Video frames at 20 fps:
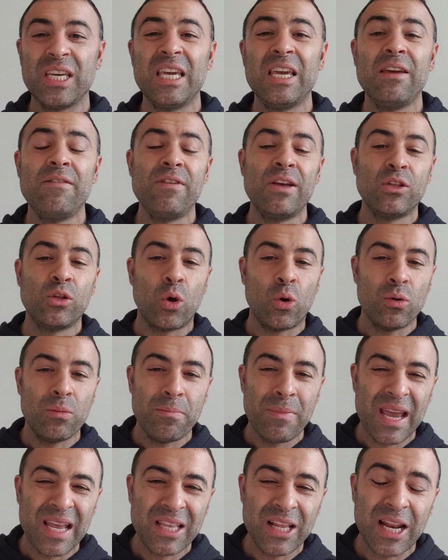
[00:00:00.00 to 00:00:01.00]
Even though he
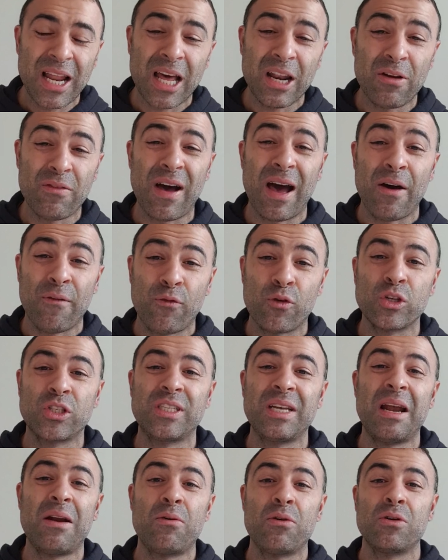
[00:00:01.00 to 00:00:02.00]
made a lot of unforced
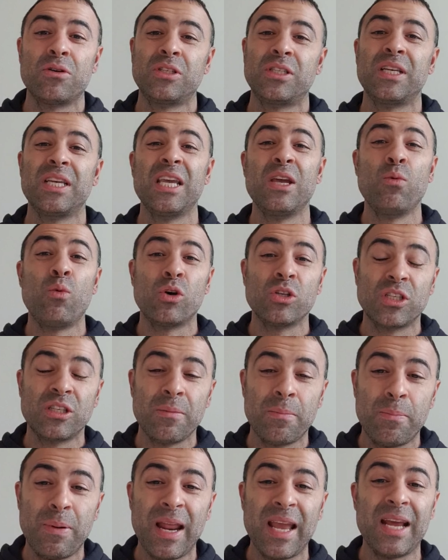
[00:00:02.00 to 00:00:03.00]
errors, he was the
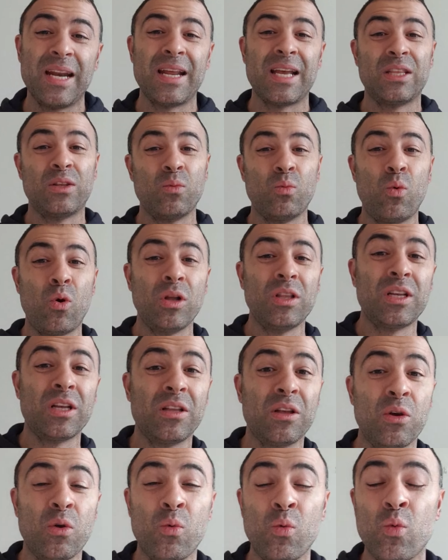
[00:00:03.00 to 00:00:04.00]
player
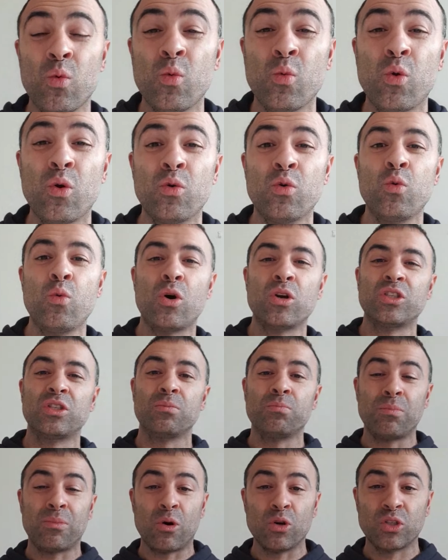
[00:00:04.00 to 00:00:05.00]
who was
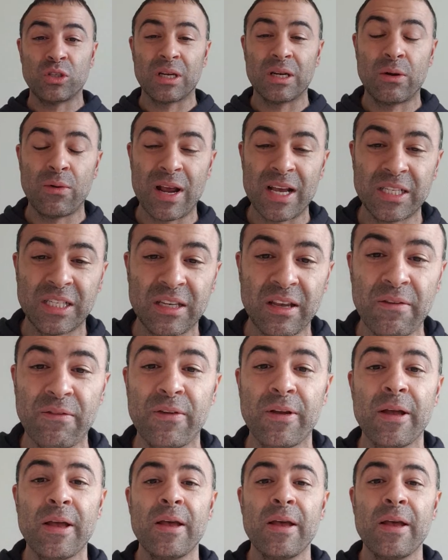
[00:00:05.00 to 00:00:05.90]
most aggressive.